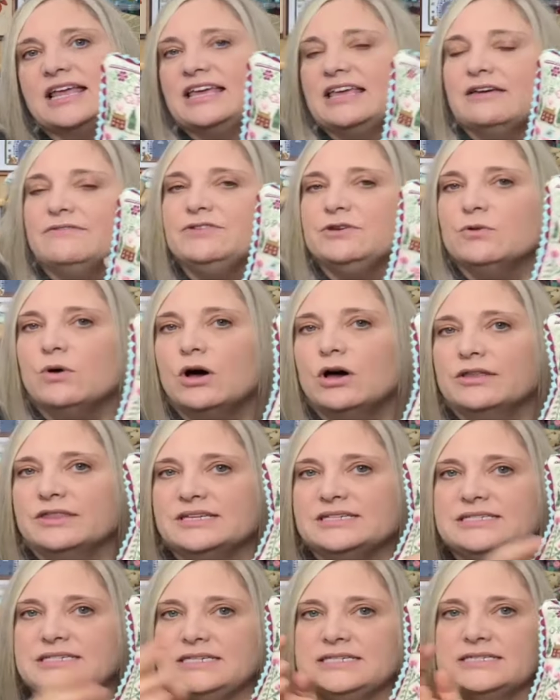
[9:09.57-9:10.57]
they give you all the
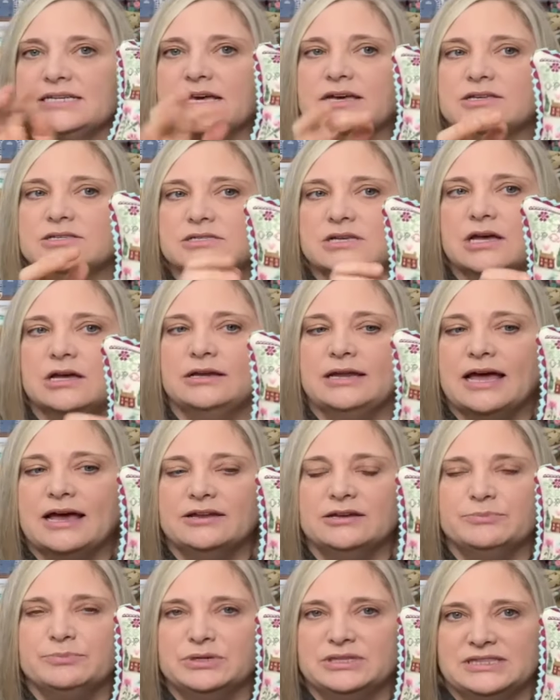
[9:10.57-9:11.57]
details on how
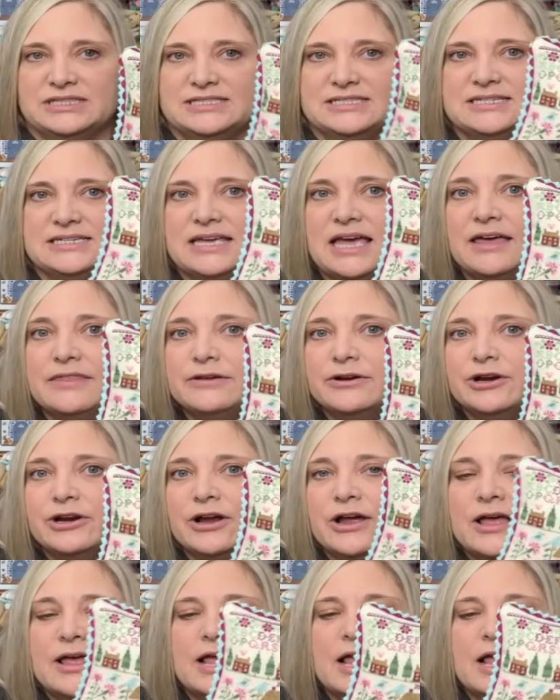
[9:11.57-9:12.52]
to put this together.